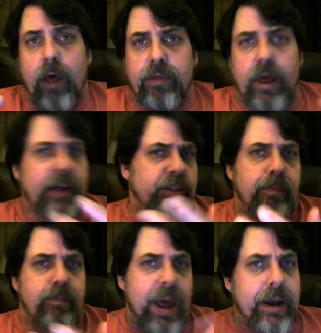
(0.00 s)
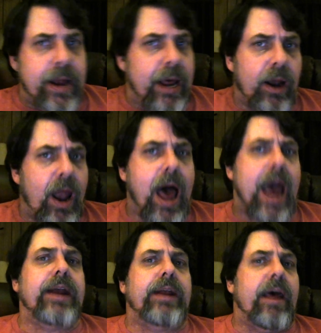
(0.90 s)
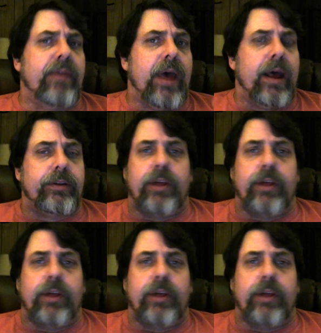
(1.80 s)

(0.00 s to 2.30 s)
that it's bending light, and that